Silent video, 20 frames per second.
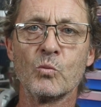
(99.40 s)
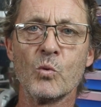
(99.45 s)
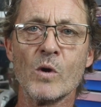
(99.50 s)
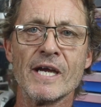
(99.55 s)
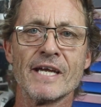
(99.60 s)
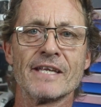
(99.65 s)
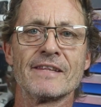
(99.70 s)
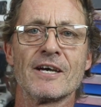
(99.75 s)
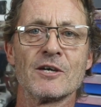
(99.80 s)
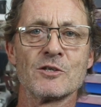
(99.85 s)

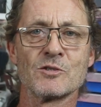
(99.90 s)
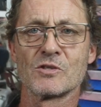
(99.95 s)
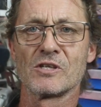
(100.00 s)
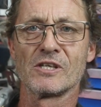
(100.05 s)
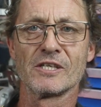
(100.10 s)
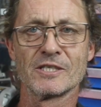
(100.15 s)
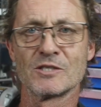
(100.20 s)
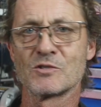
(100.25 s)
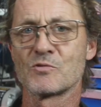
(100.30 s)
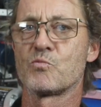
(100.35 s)
where those
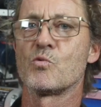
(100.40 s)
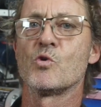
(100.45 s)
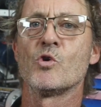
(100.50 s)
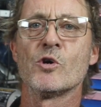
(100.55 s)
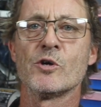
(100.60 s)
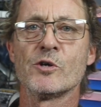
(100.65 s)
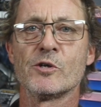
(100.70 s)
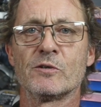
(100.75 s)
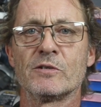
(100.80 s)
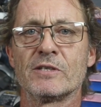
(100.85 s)
leaks
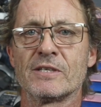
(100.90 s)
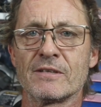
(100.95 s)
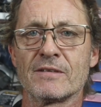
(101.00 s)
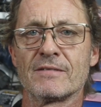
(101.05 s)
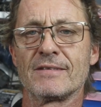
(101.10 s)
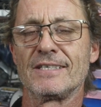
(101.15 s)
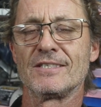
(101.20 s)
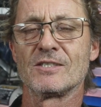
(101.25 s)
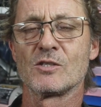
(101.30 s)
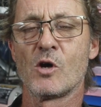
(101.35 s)
were and
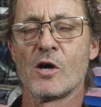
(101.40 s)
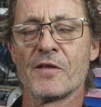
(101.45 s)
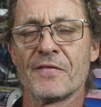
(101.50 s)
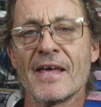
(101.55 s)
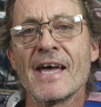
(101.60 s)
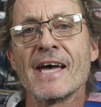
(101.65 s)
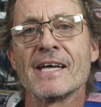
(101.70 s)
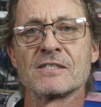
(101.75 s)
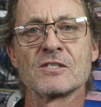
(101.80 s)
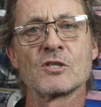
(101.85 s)
things like
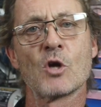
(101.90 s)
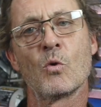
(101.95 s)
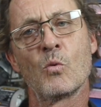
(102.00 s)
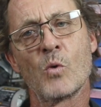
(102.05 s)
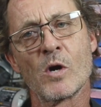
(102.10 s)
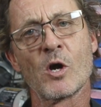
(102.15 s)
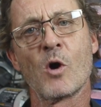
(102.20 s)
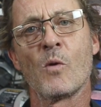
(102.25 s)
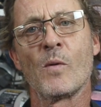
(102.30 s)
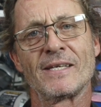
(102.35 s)
that. So
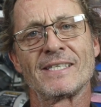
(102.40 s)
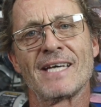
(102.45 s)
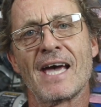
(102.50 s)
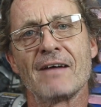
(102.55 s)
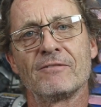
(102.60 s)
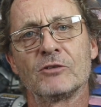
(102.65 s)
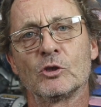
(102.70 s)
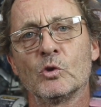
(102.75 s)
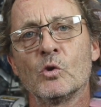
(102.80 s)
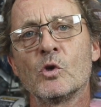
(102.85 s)
when I went to
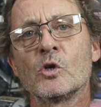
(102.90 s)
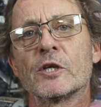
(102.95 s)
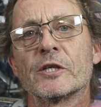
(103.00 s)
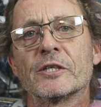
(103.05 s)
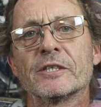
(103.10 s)
have a look at